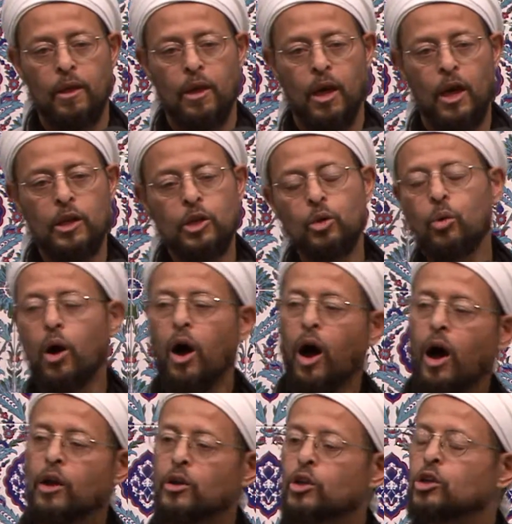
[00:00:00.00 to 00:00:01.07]
and he will
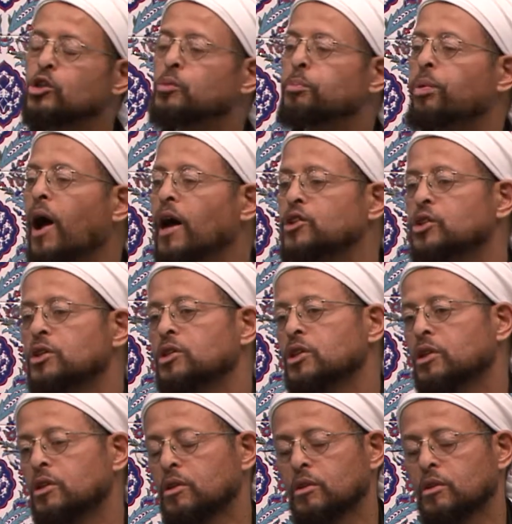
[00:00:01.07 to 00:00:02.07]
honor his progeny